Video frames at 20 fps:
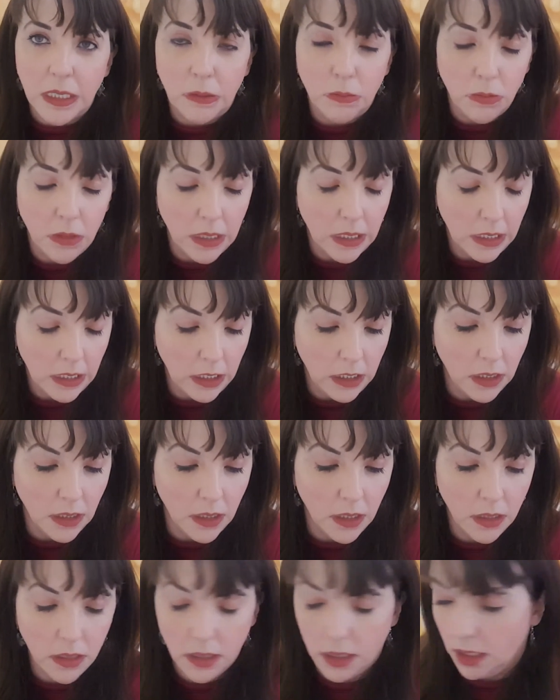It really
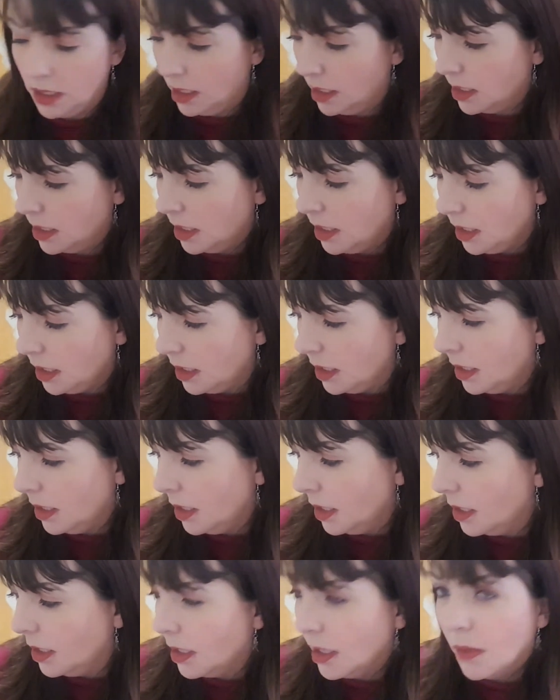does.
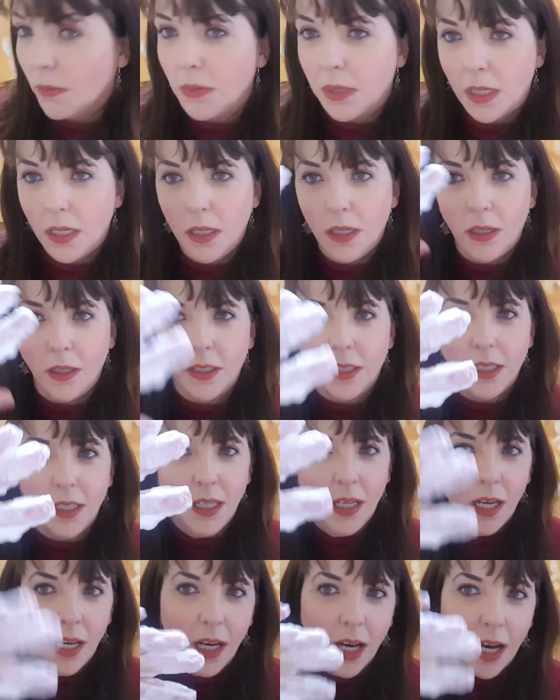But look
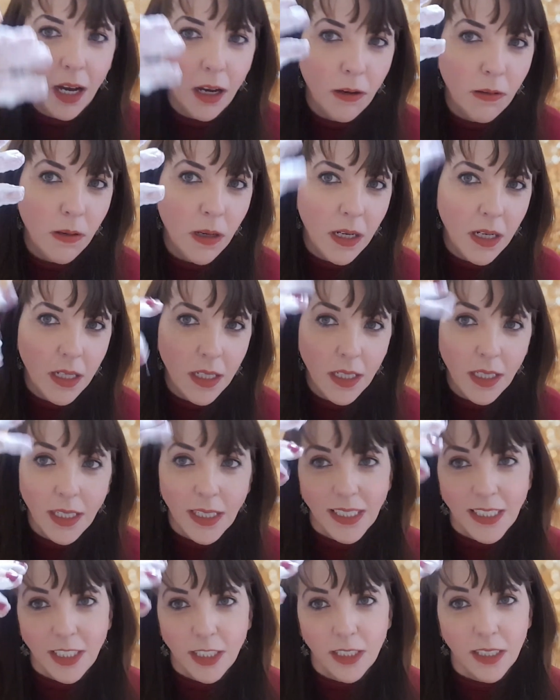how
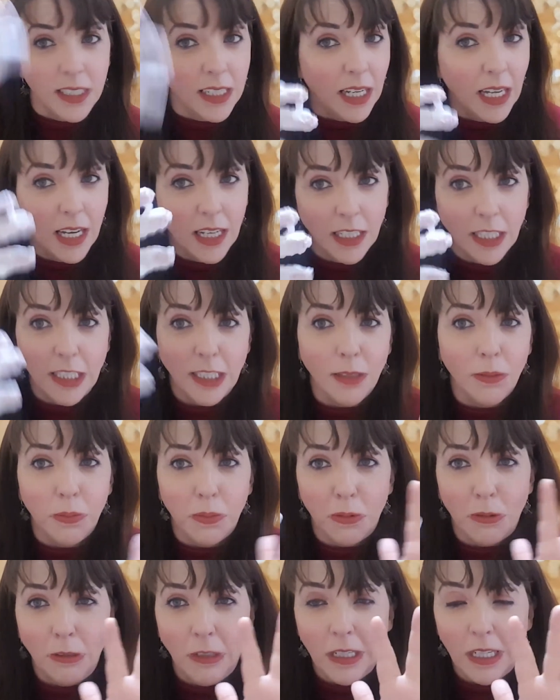it just lathers up
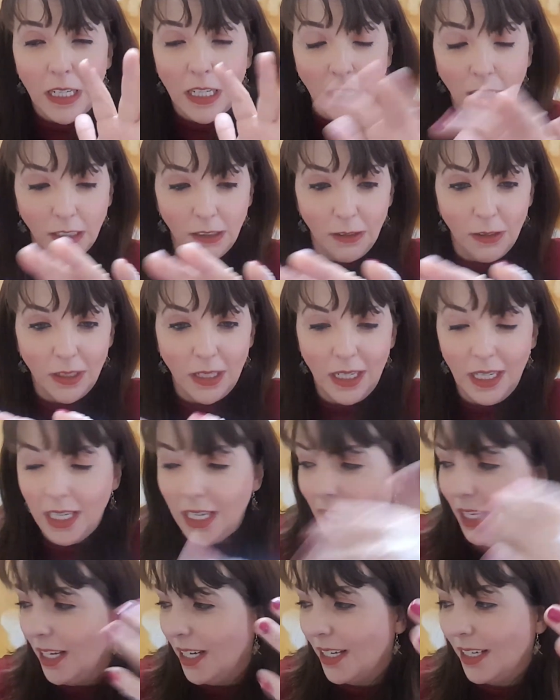really goodly.